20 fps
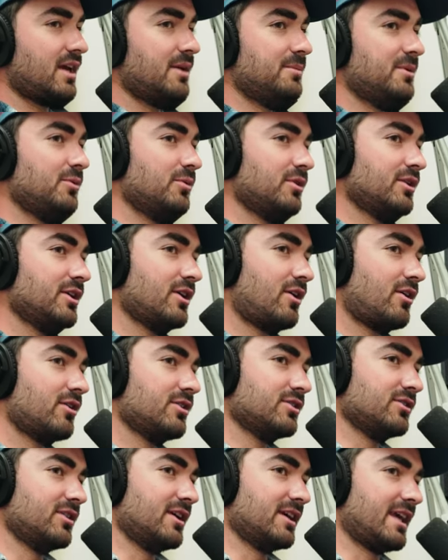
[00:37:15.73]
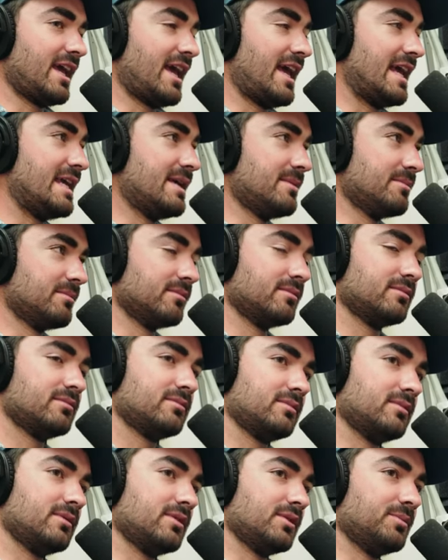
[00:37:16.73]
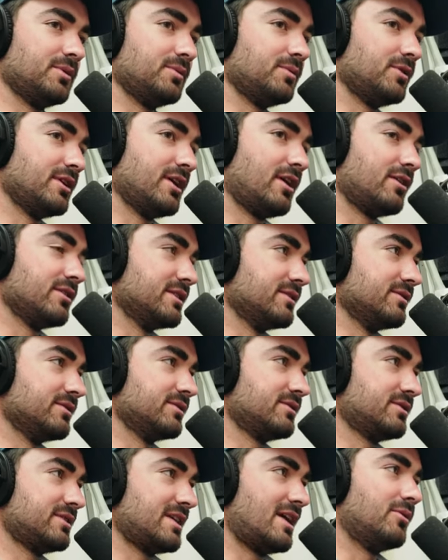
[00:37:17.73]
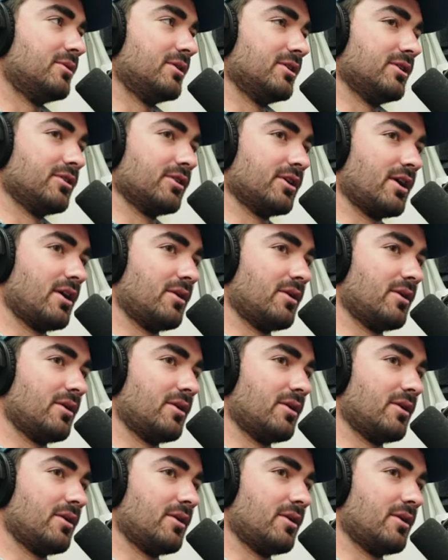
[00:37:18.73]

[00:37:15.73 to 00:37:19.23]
It'd be Maybe really hard to like aim It'd be really hard to tell where you're